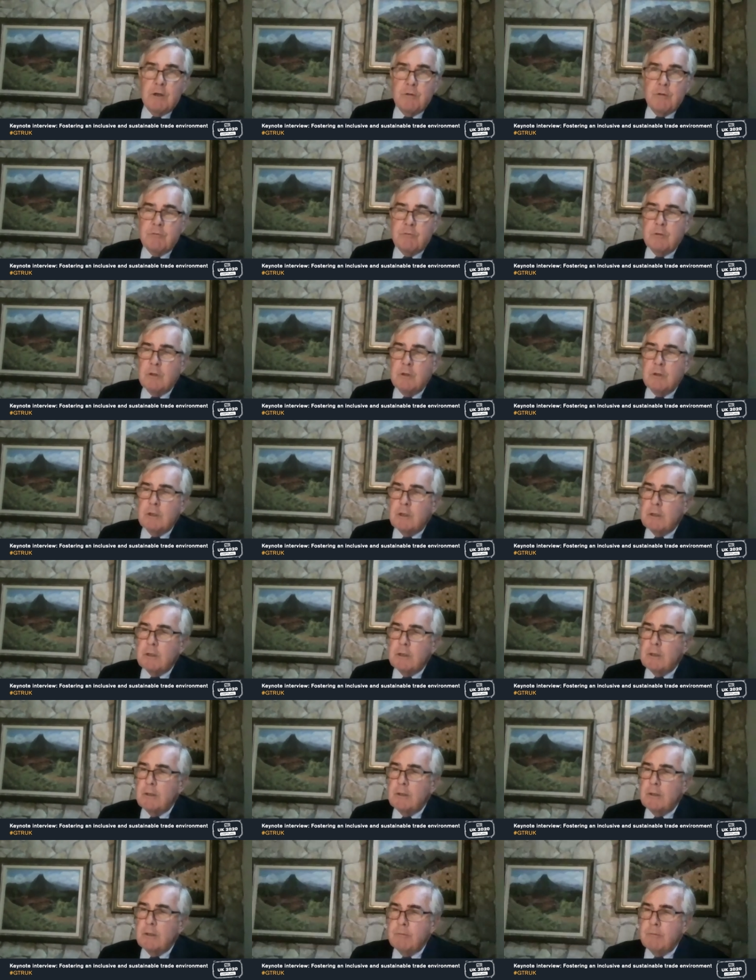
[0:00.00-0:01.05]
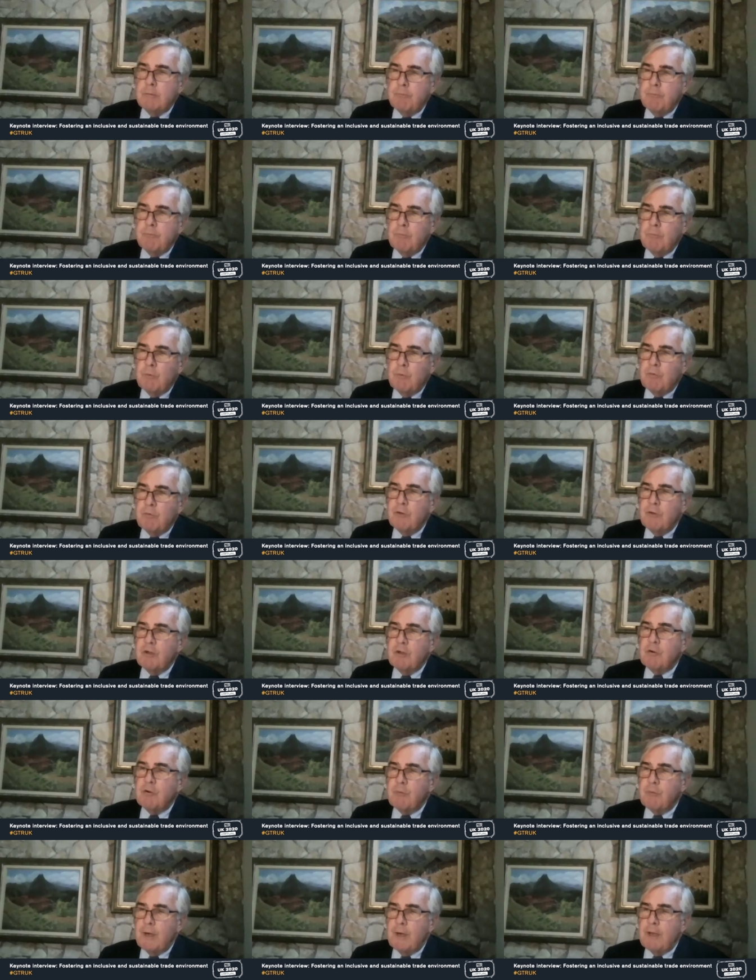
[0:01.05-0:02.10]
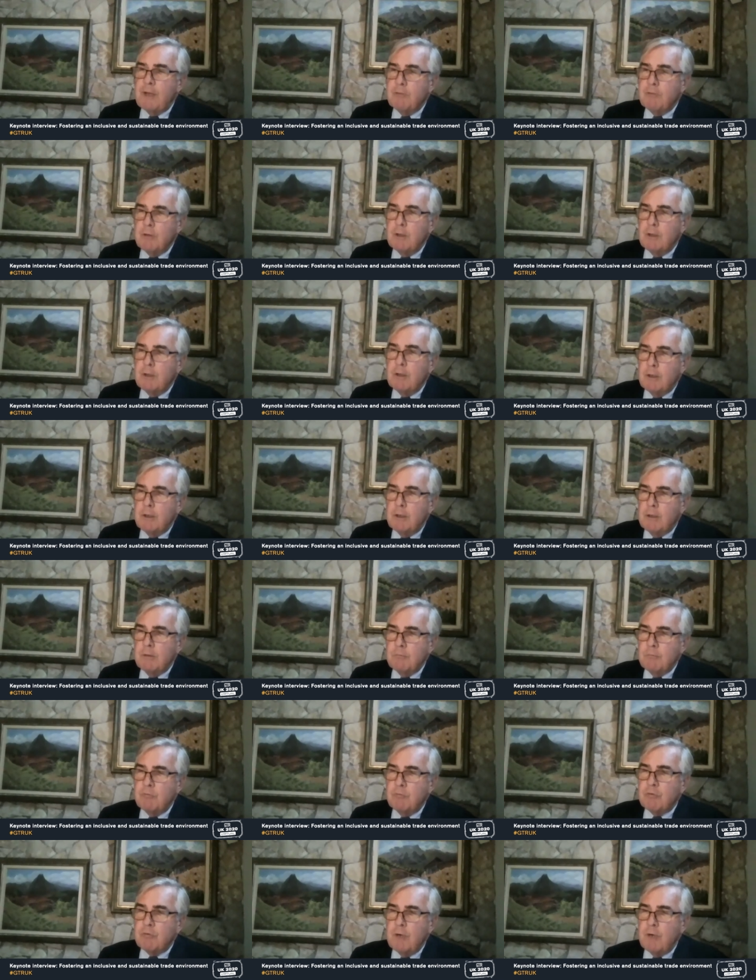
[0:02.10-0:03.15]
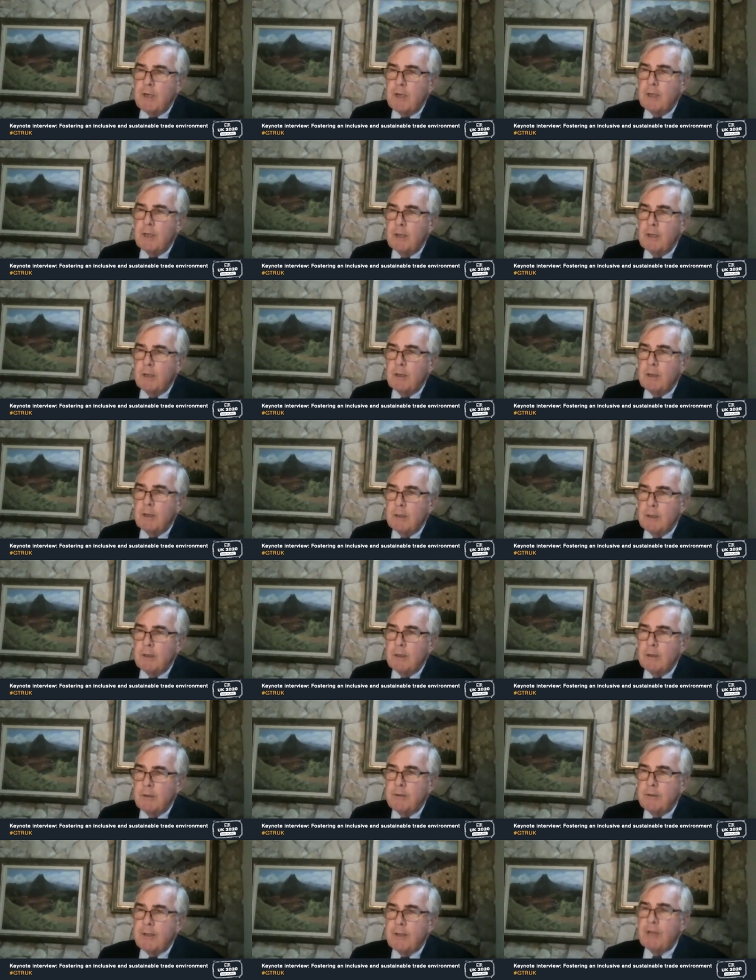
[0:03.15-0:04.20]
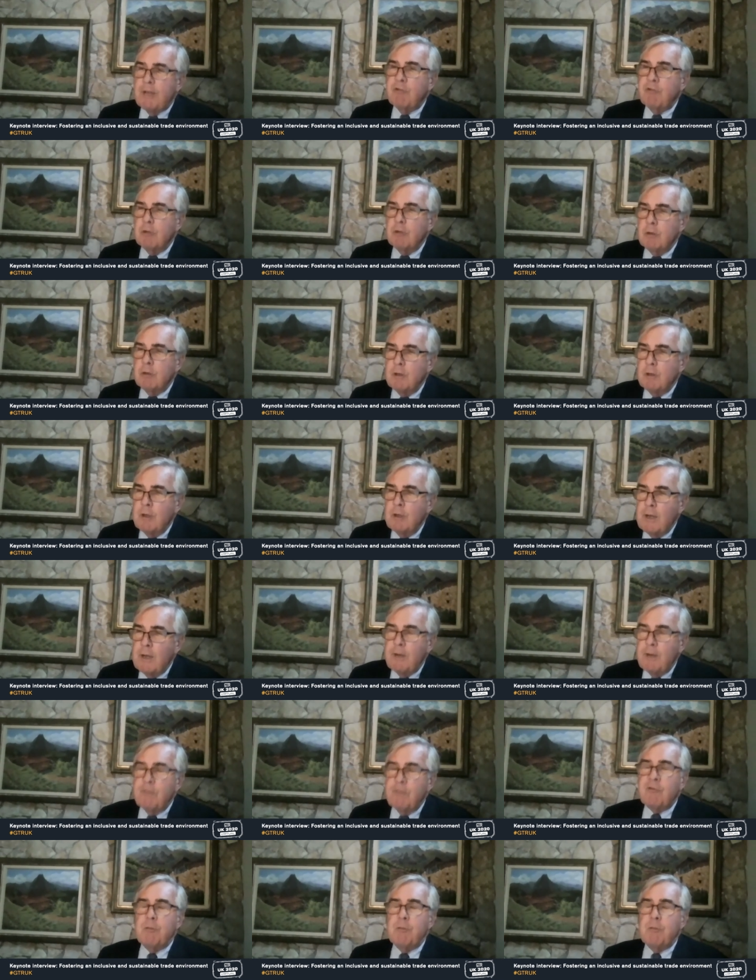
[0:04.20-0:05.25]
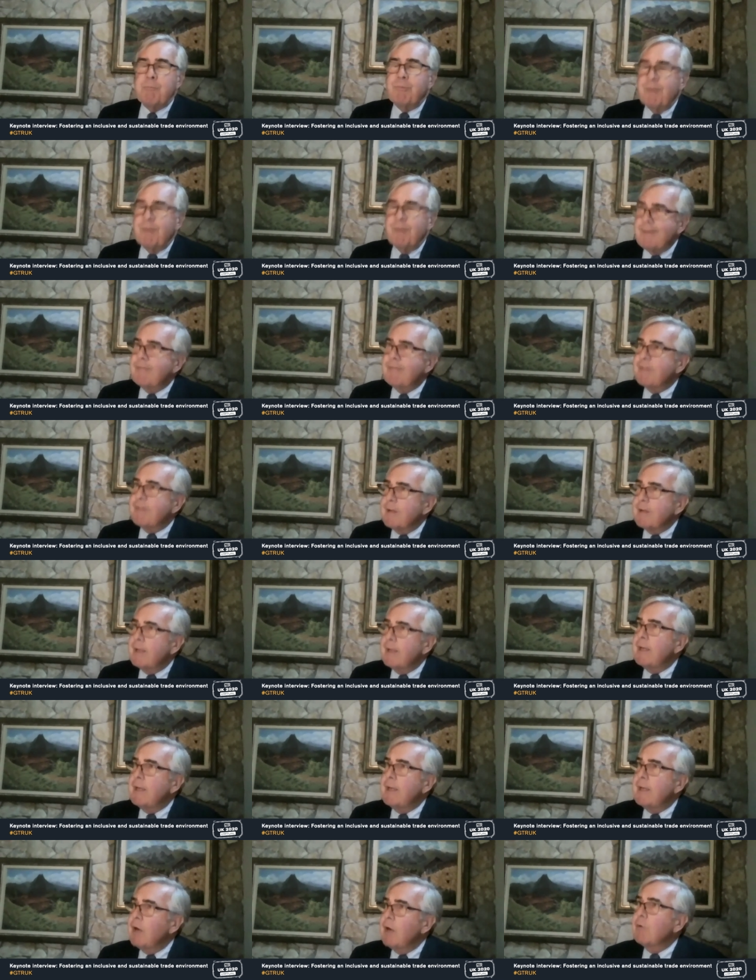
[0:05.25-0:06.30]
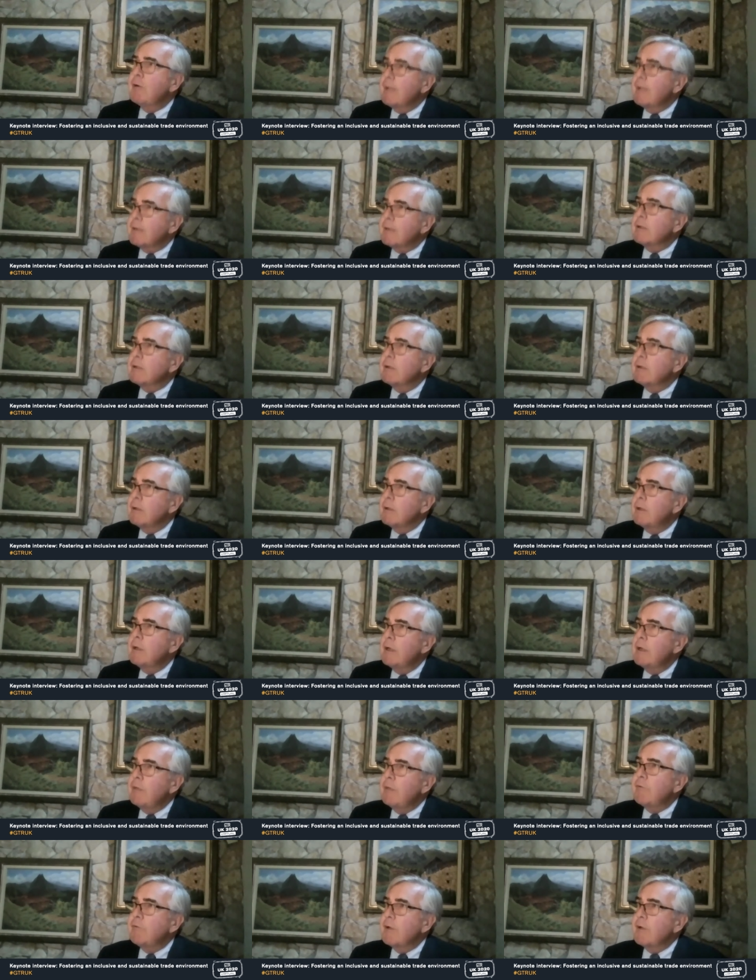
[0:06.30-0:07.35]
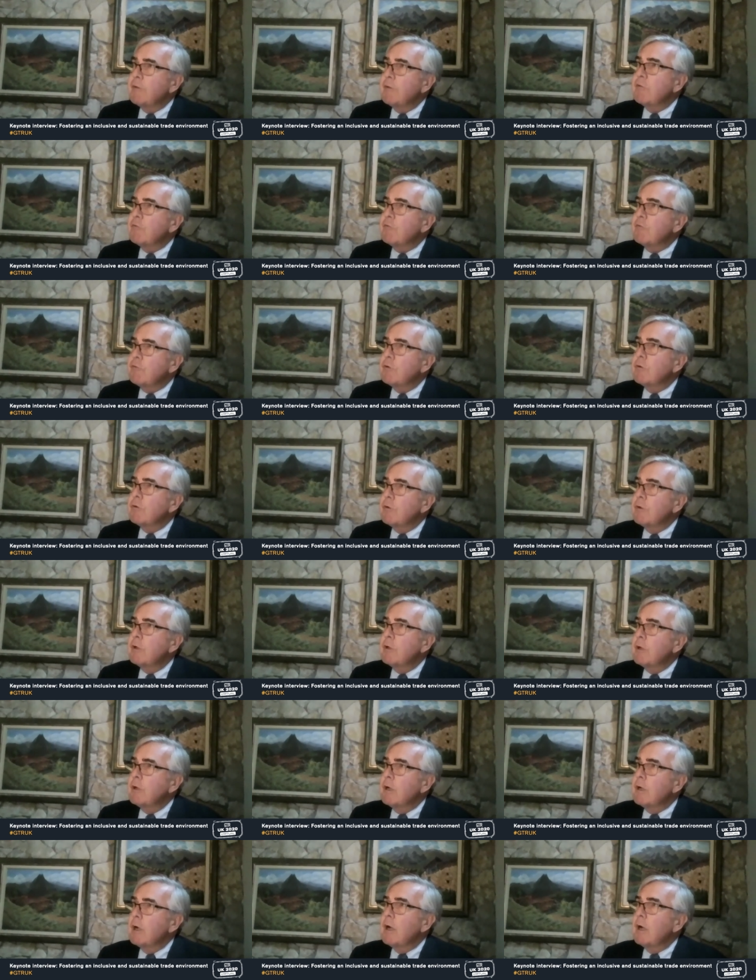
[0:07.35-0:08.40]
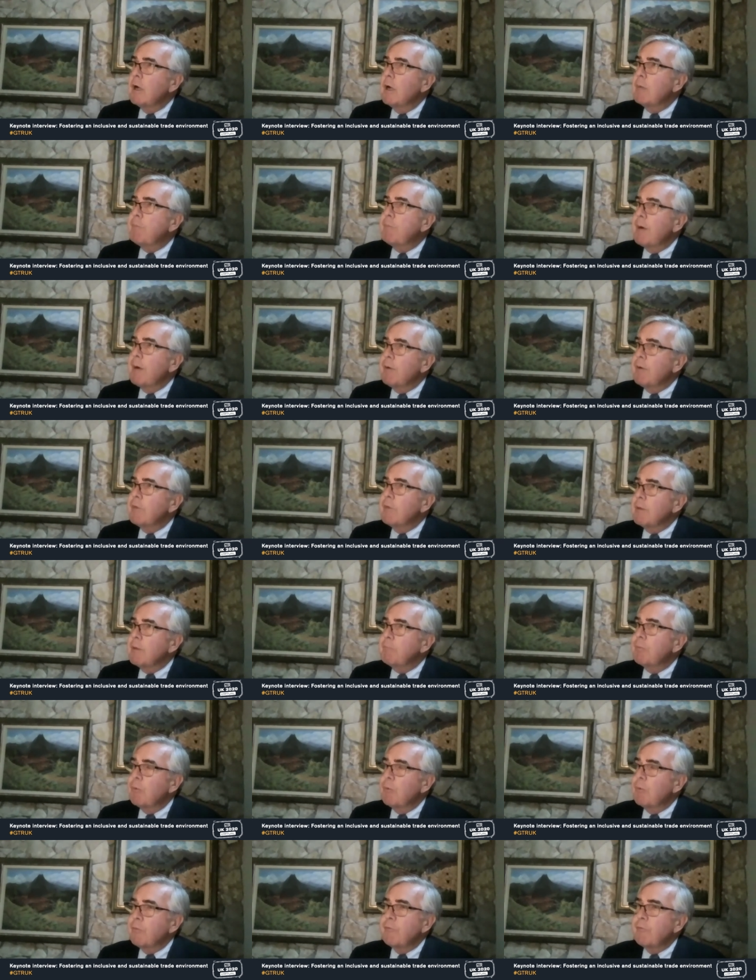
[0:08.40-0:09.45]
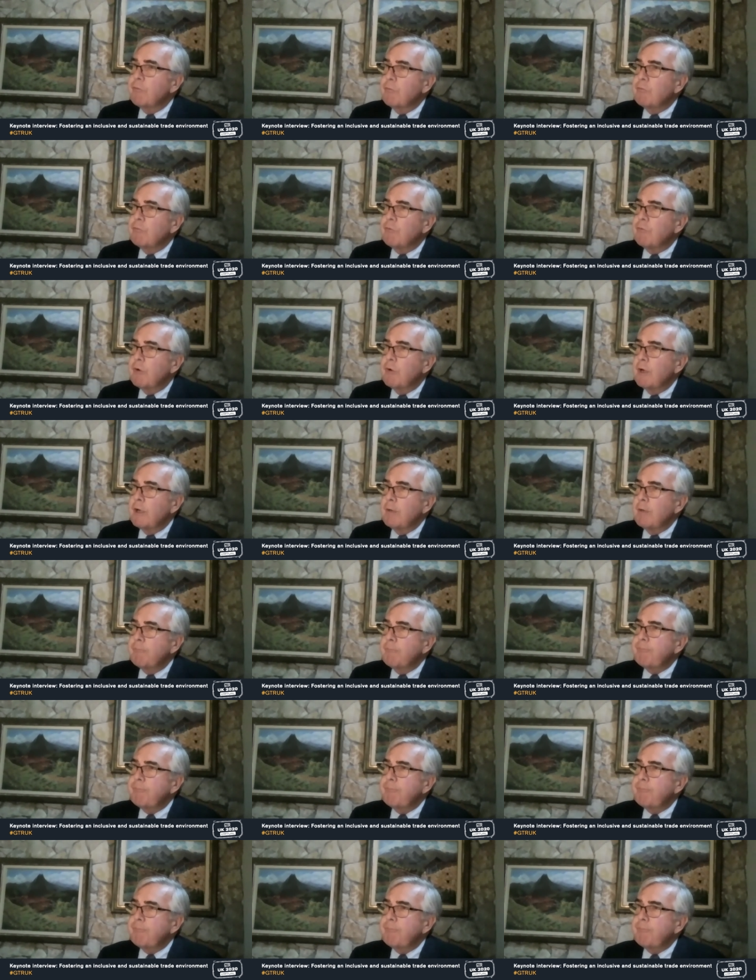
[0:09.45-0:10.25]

such as ours, which is a great trading nation, it is surprisingly how little is understood about the importance of trade.